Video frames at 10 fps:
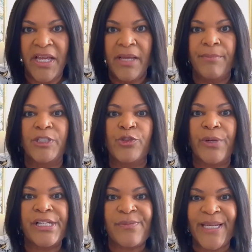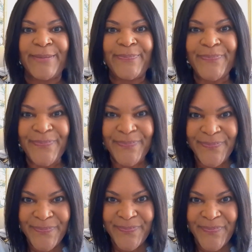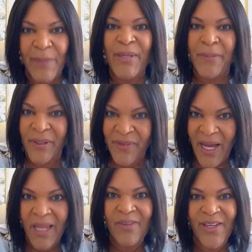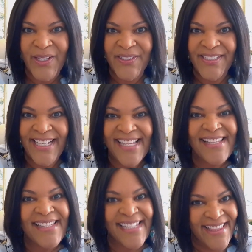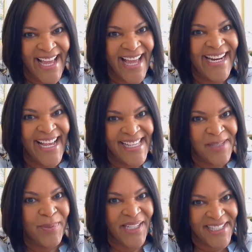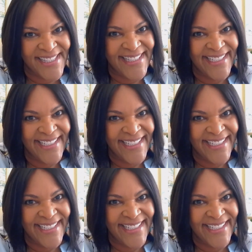But trust me, the people of Colleyville see that as a plus.